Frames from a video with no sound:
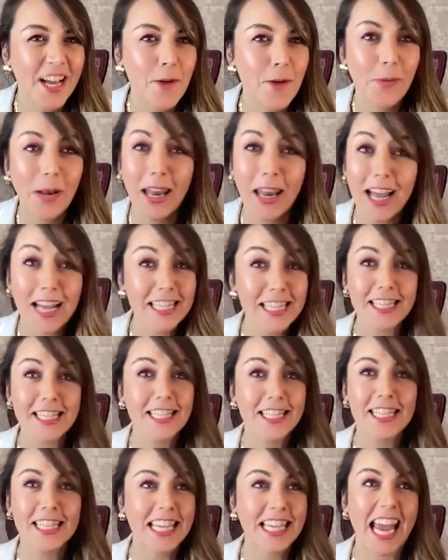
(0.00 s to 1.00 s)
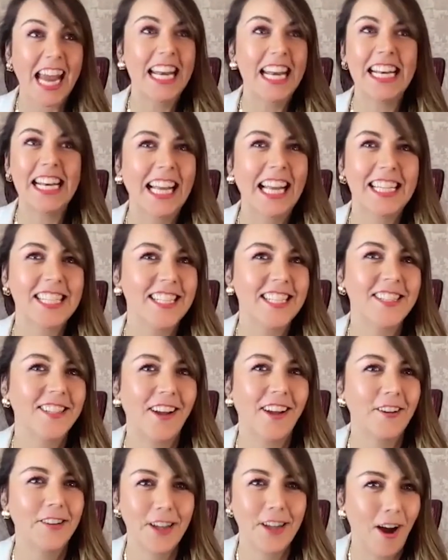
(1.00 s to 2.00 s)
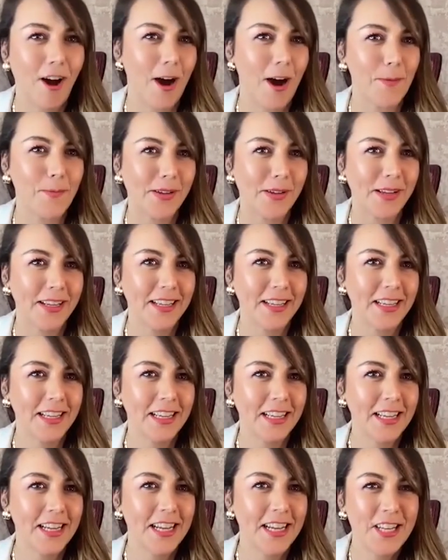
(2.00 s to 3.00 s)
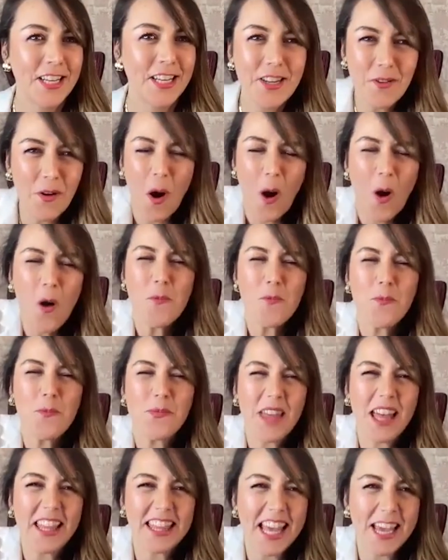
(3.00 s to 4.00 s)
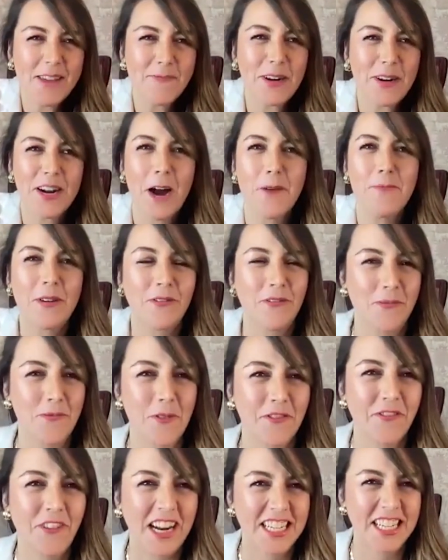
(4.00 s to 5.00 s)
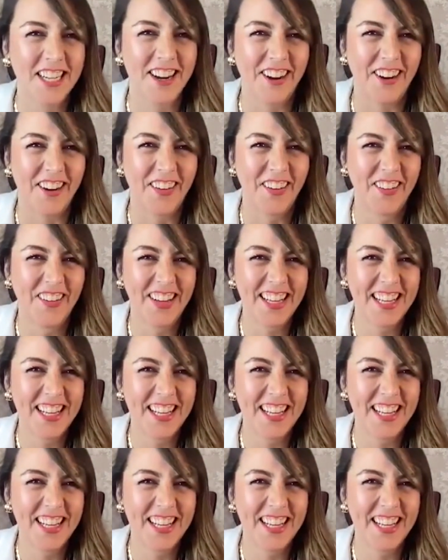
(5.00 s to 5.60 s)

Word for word: plus skating lessons on top, to hope that they become a professional.